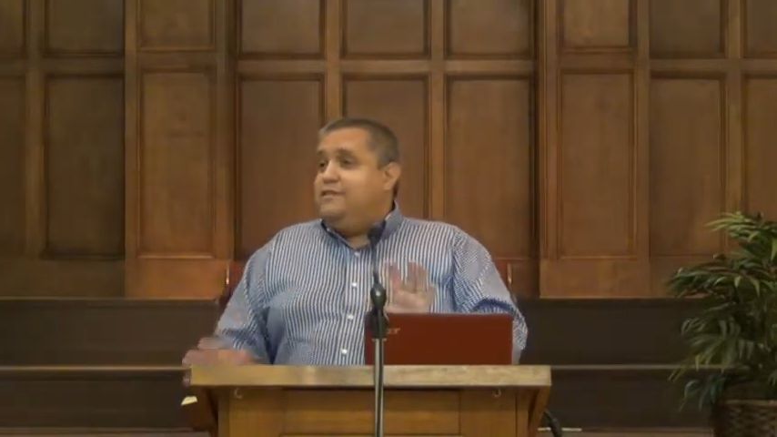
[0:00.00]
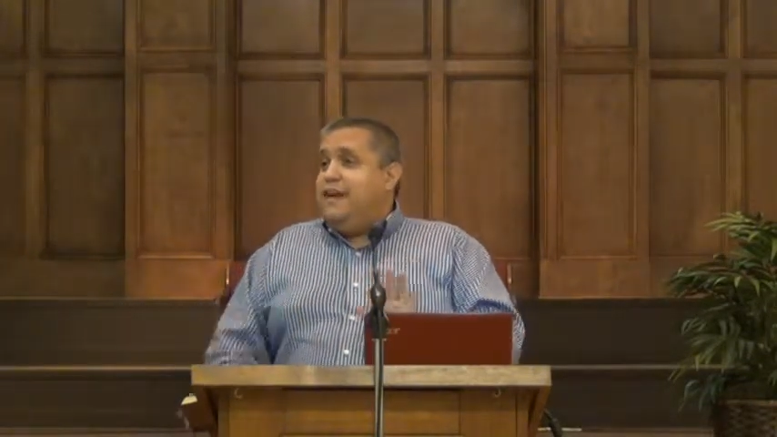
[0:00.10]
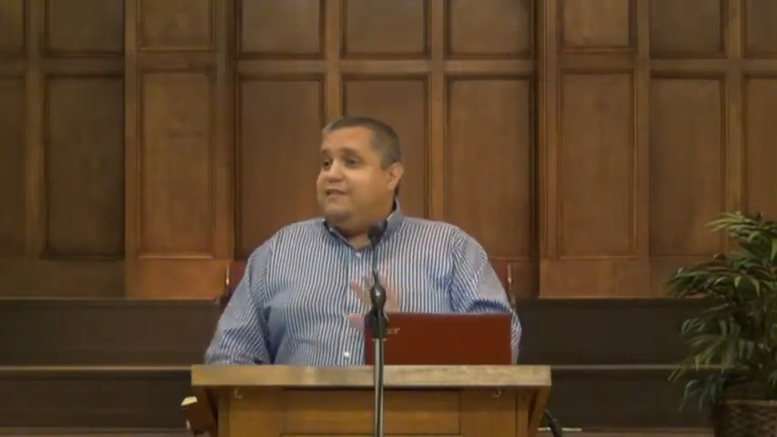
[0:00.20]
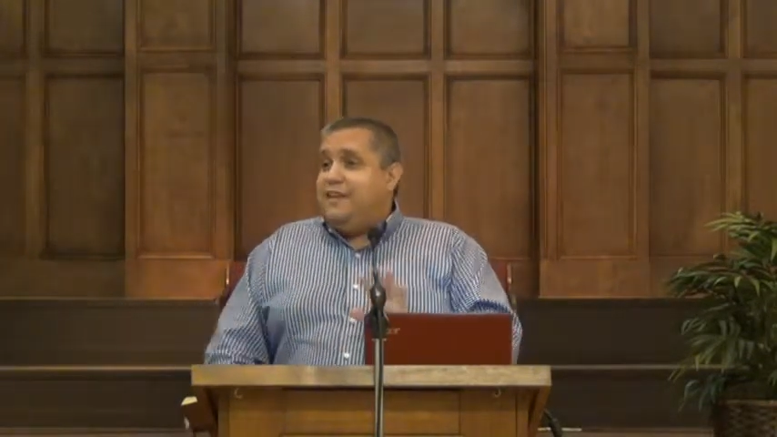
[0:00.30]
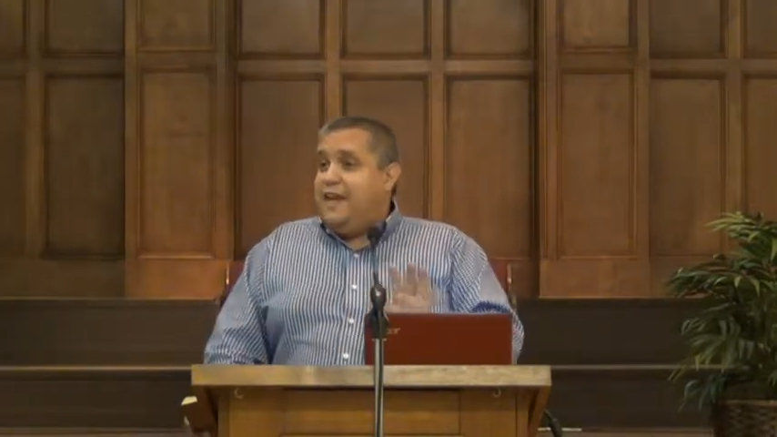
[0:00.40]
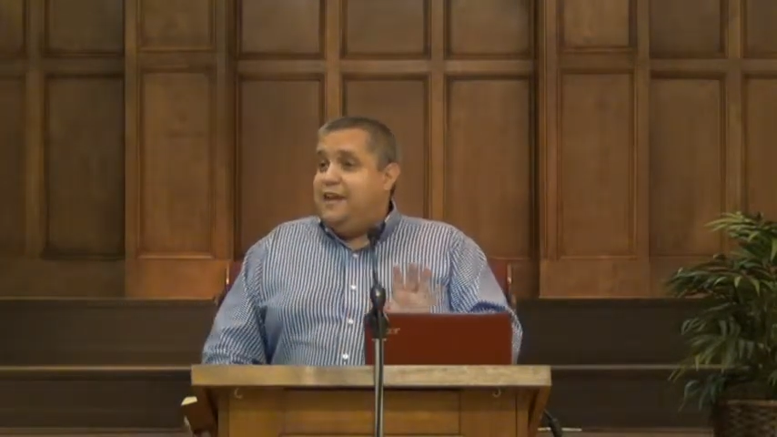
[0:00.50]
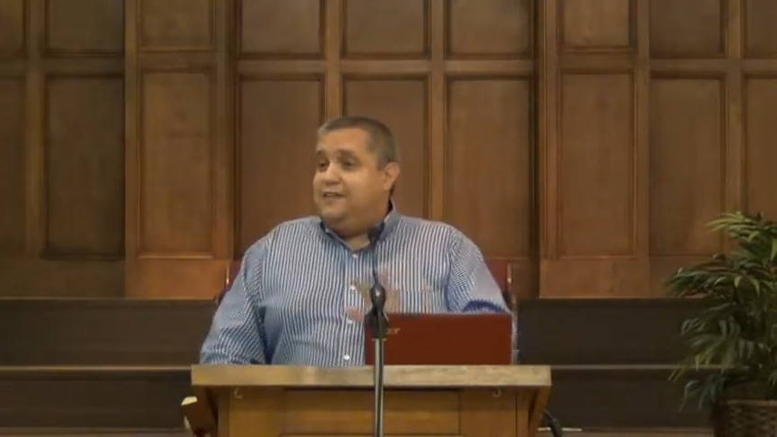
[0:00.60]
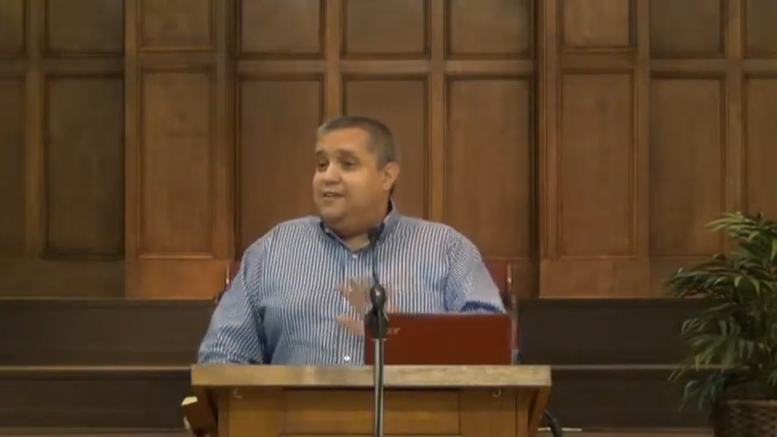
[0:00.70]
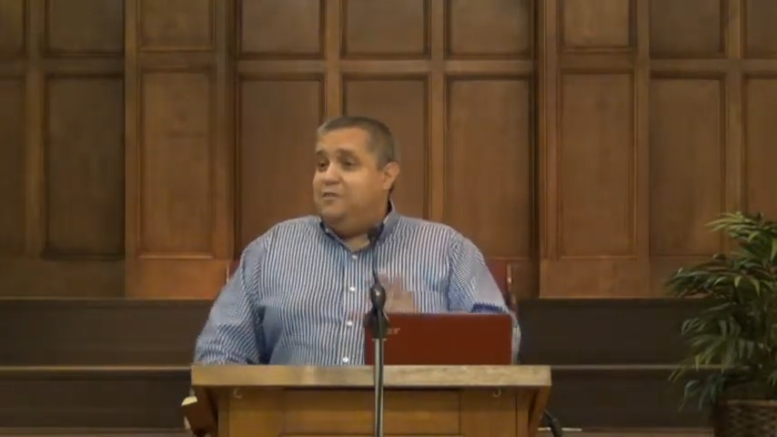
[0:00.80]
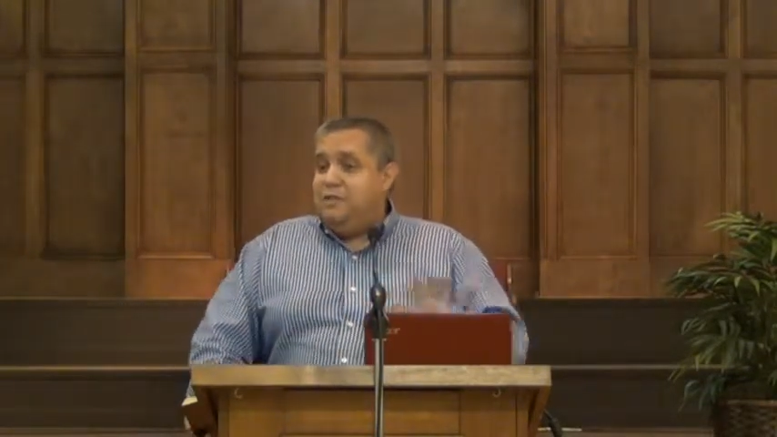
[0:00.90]
not the
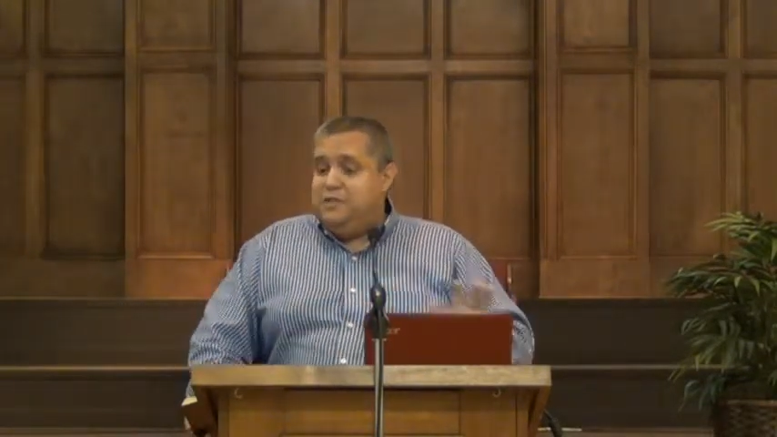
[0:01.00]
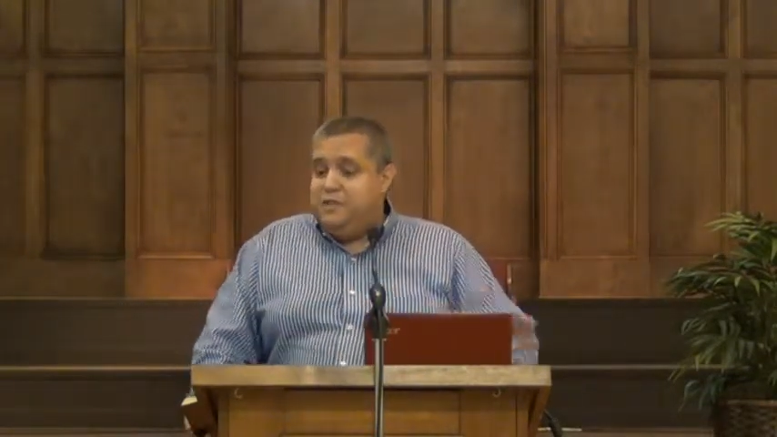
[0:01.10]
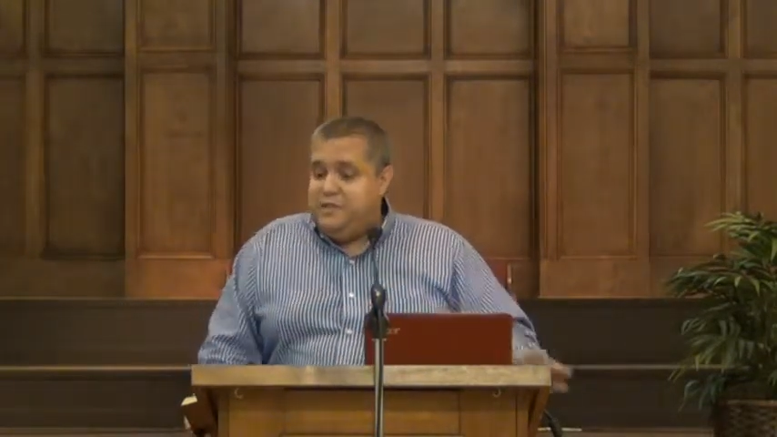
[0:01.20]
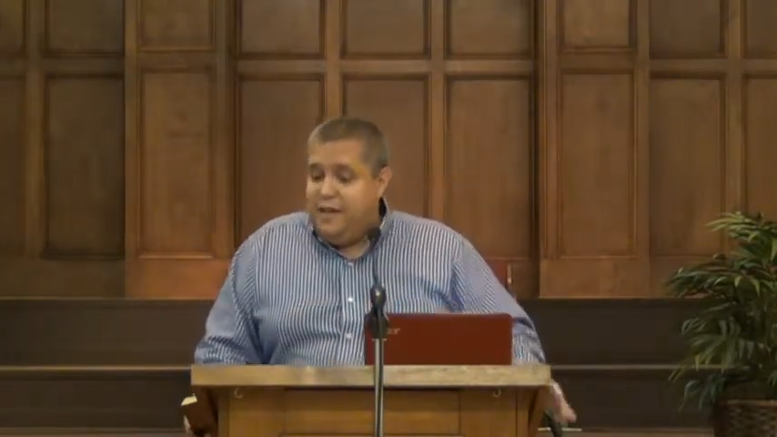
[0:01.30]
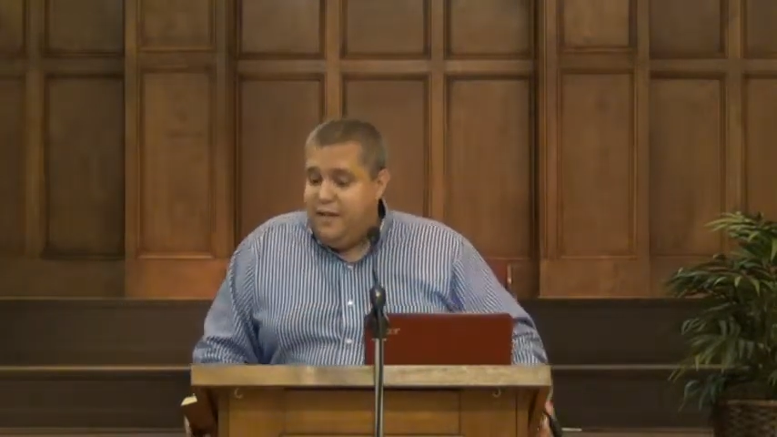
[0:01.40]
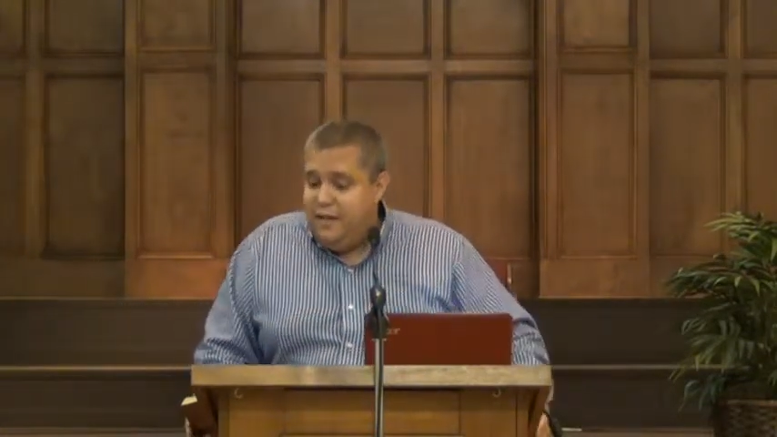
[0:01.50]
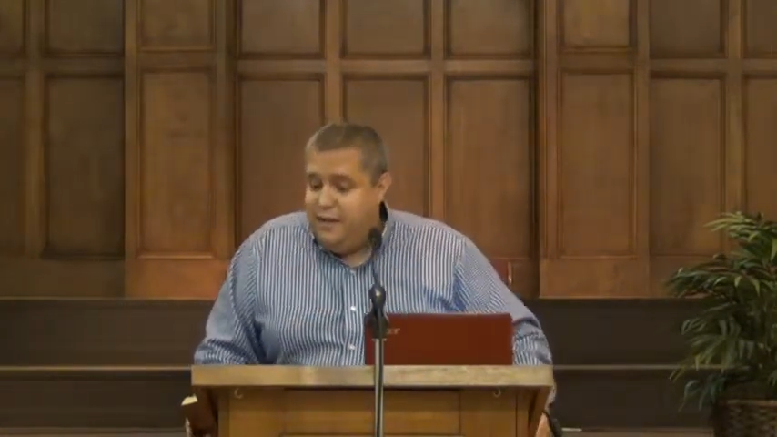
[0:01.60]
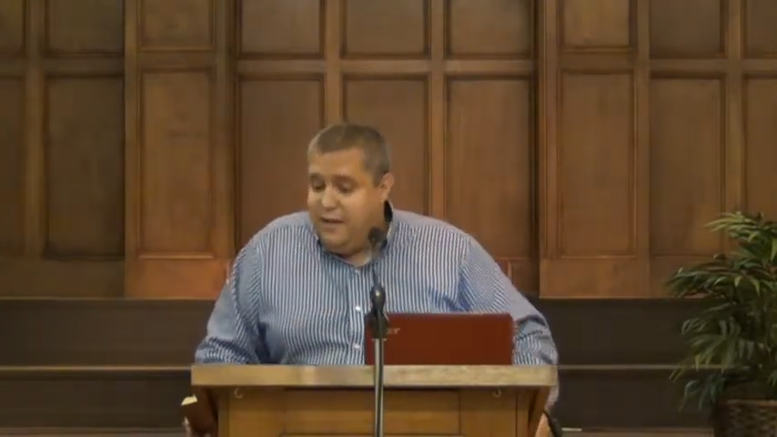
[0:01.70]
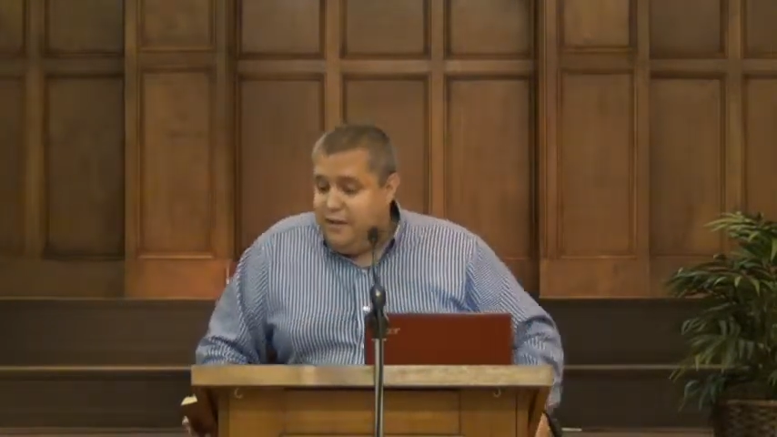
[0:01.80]
case. What does he say?